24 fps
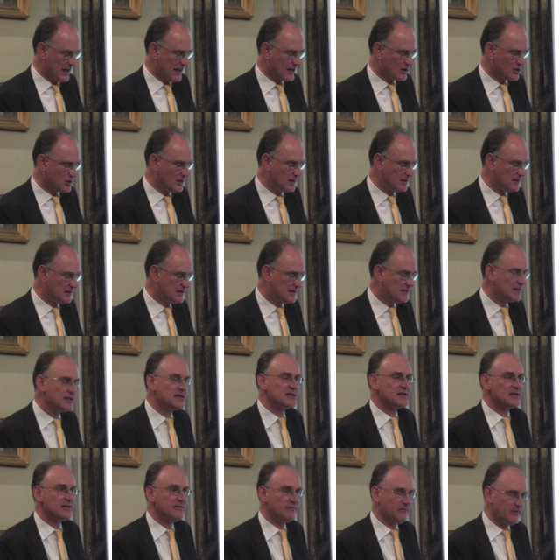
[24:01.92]
actually
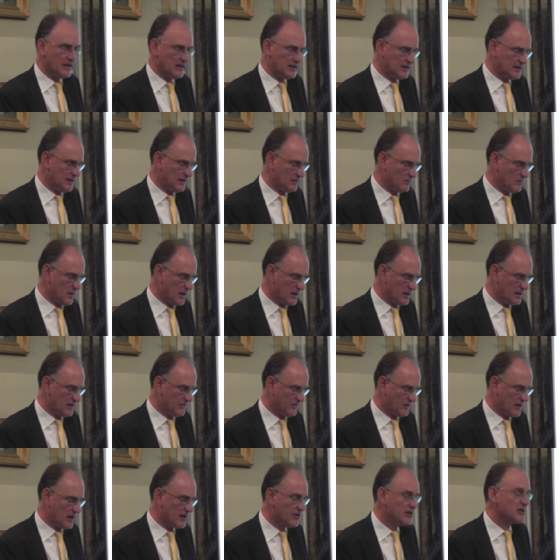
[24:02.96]
disinvented many
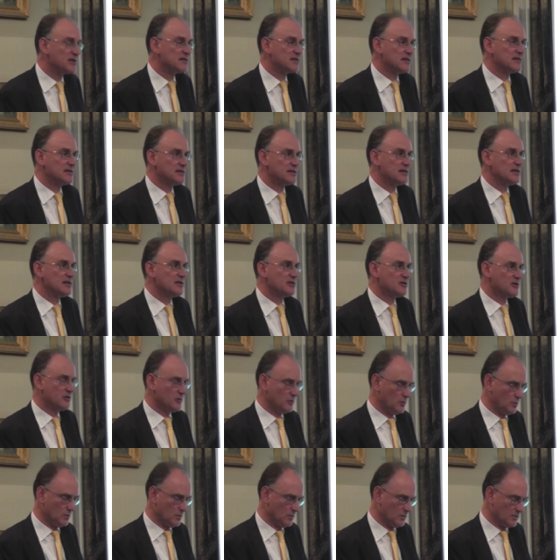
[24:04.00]
of their existing
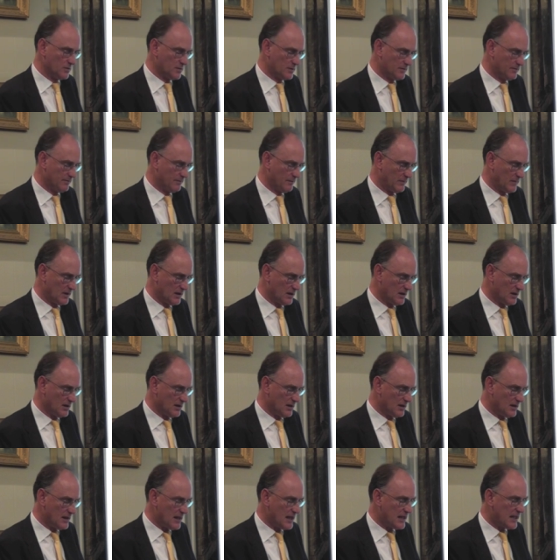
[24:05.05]
tools.
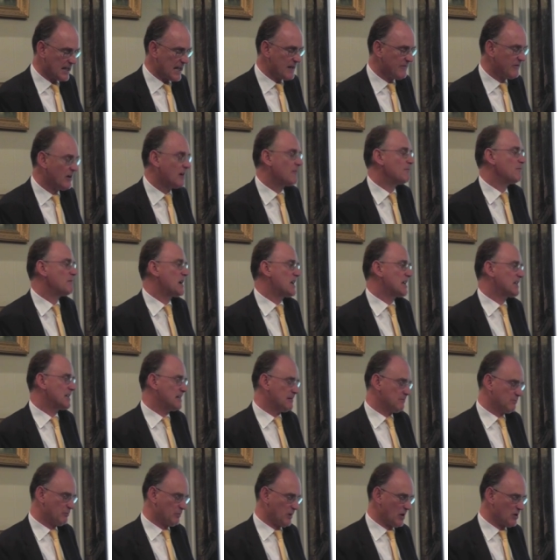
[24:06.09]
They gave up
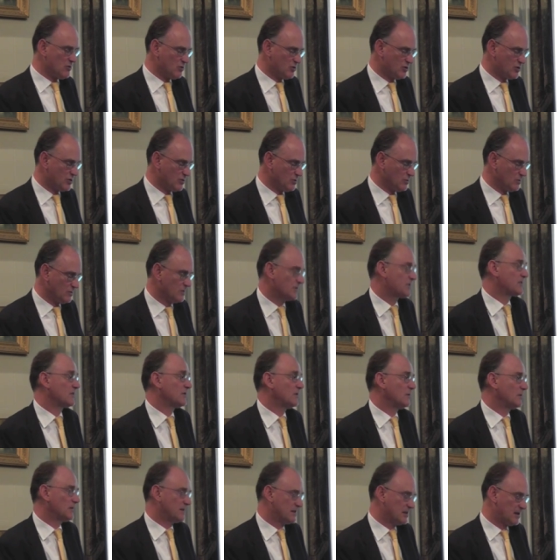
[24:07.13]
making bone tools
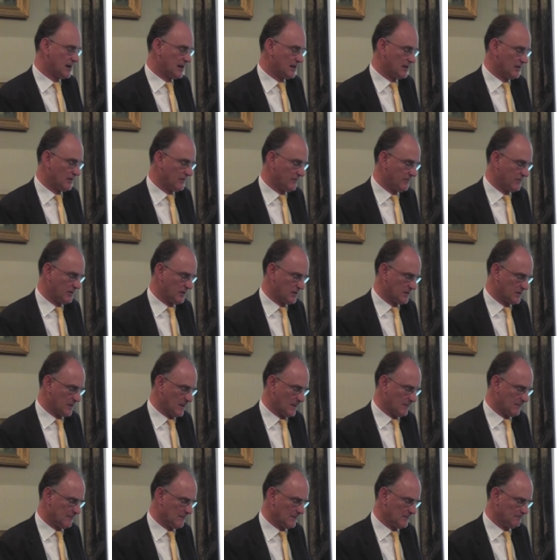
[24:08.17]
altogether, for
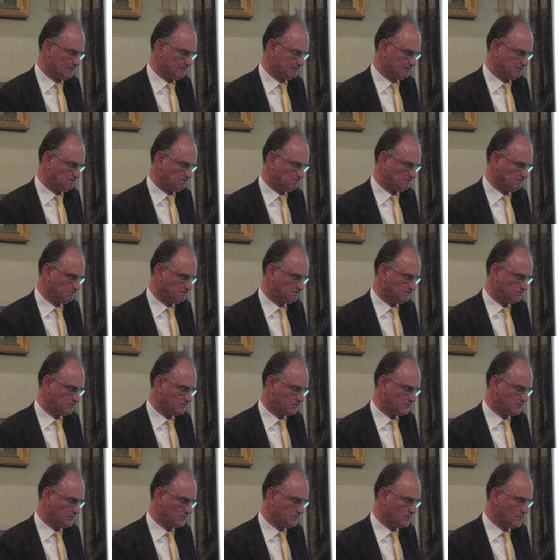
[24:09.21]
example.
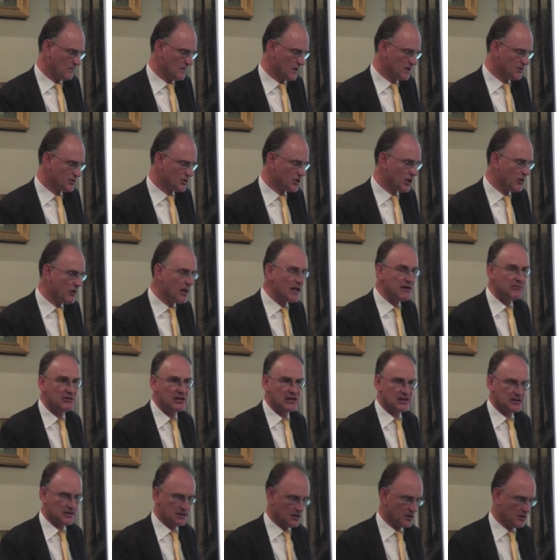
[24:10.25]
As Joe
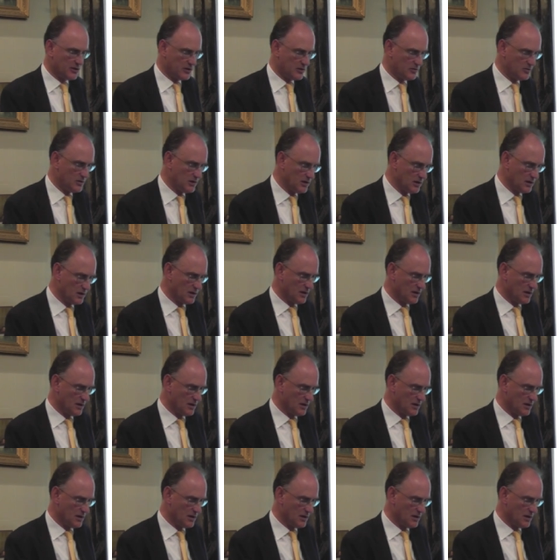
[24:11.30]
Henrich has argued,